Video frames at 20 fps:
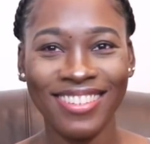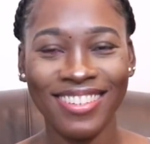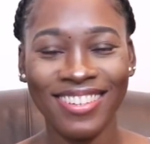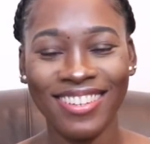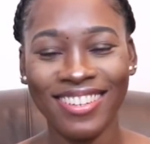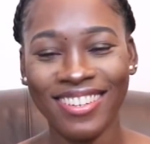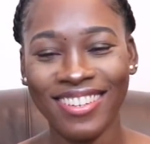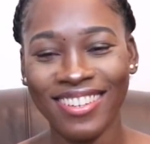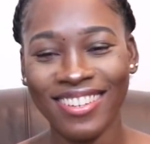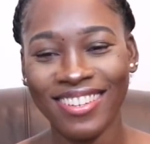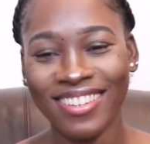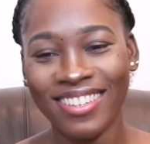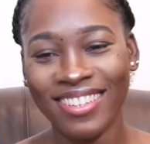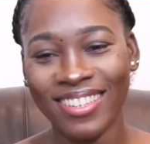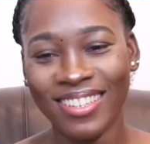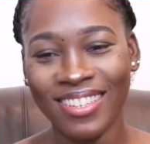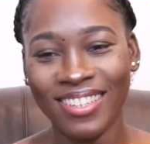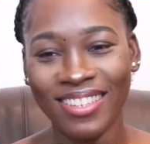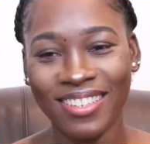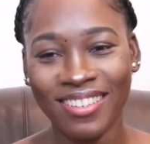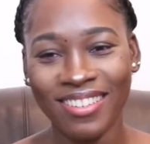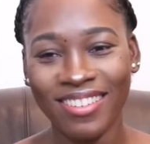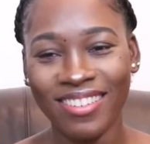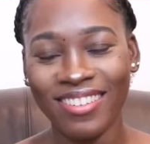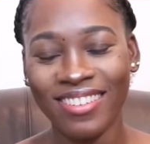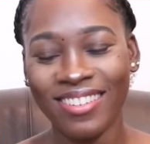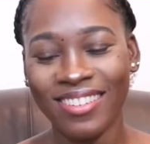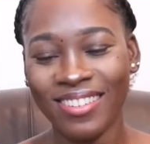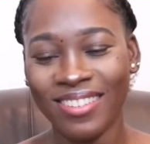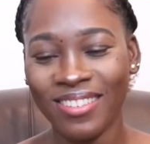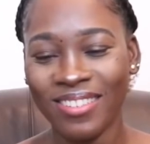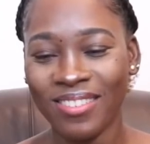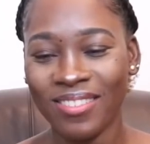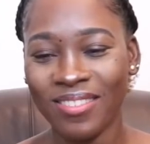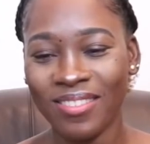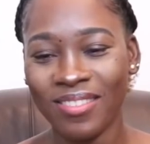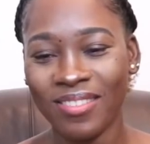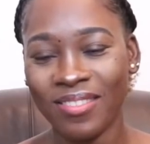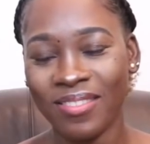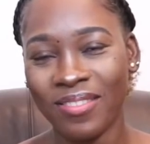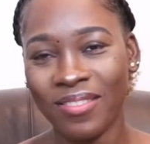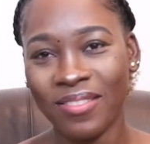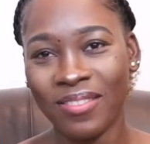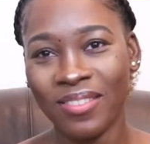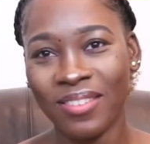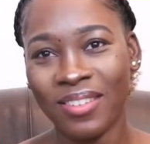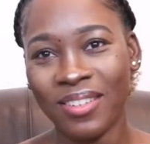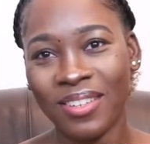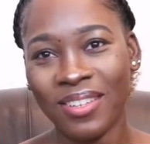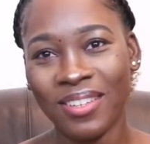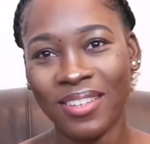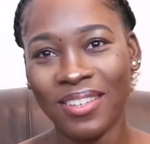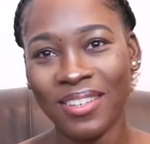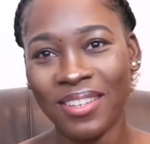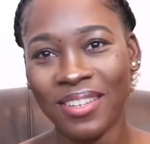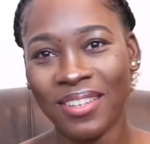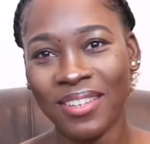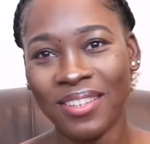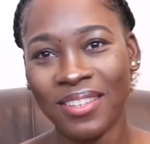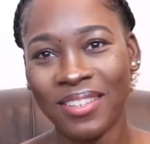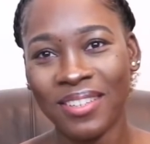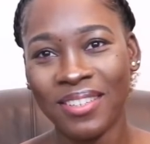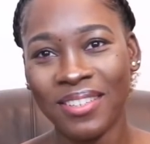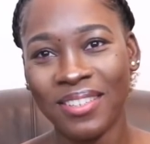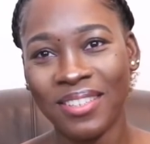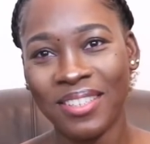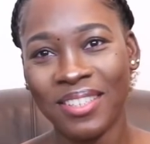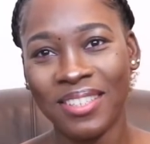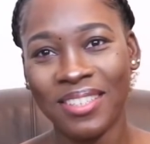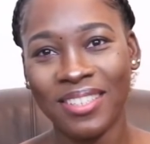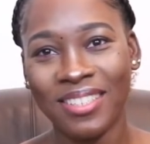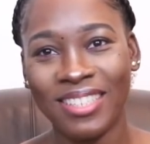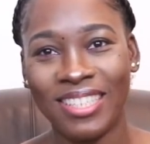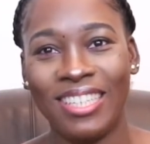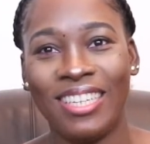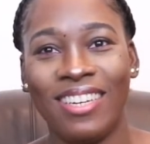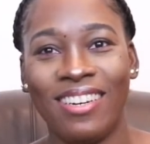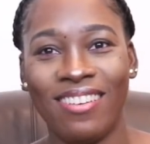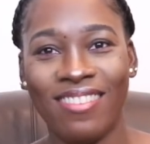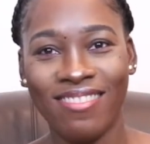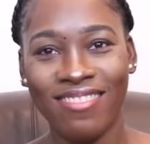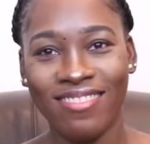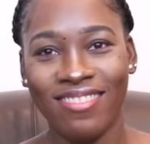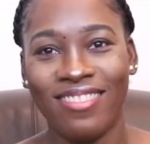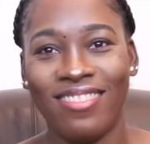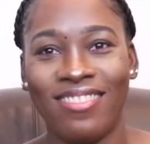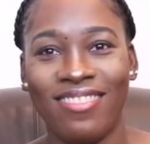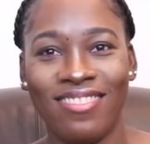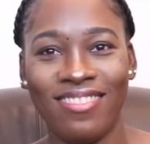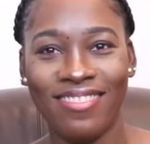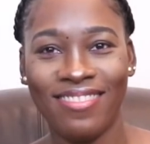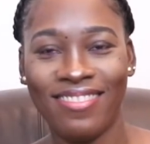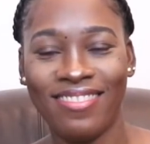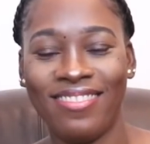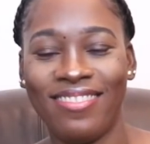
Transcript: (silent)